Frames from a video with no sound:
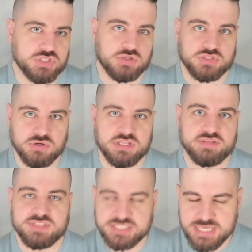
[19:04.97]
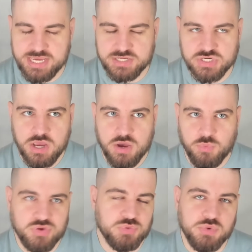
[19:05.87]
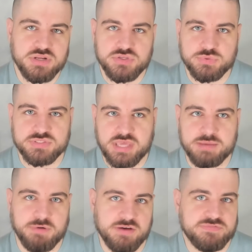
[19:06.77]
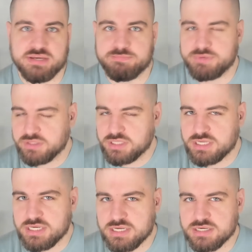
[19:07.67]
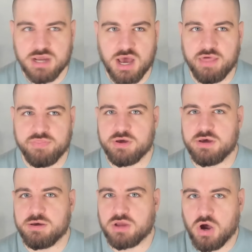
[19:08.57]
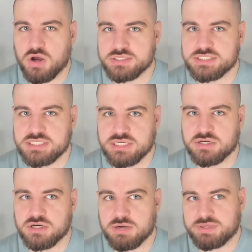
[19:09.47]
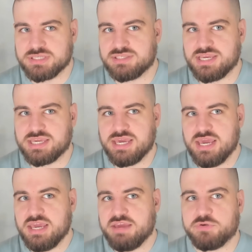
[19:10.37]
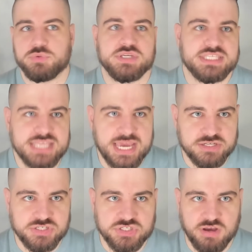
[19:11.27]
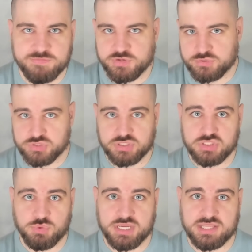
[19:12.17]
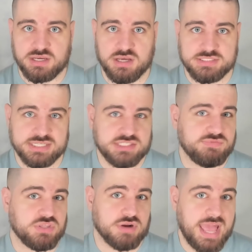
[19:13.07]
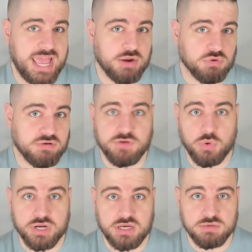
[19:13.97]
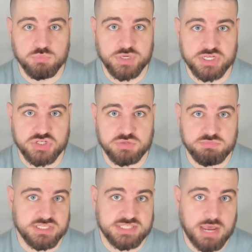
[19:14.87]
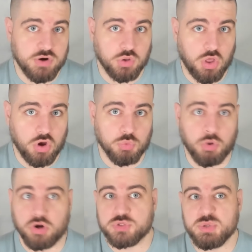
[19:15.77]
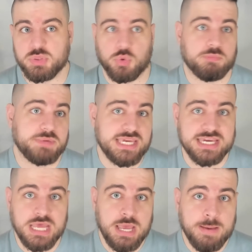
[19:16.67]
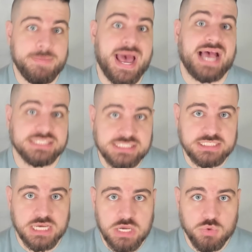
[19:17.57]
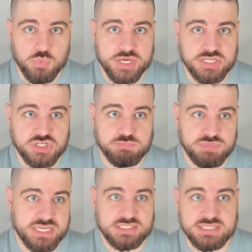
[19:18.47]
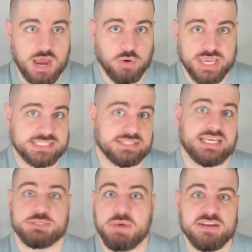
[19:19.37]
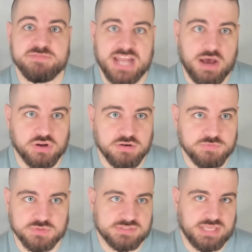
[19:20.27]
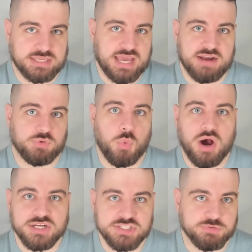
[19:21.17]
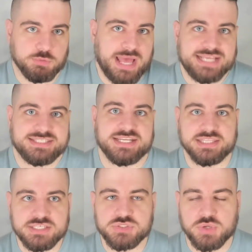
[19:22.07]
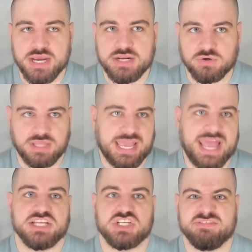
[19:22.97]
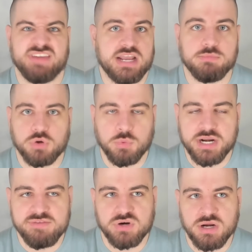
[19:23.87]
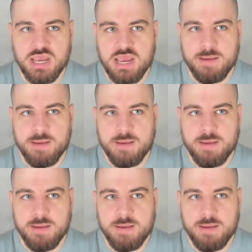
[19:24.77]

alternative to Sage, what you'd want to do is, like, buff the ability, not the cost here. Because, like, if you're doing Sage stuff, you're usually doing it in the context of either A, Ravona, which this now no longer works with, or B, Bast, which this now gets less benefit out of. It's like kind of a wash if you're basting this, right? Or like Agent Venom or whatever.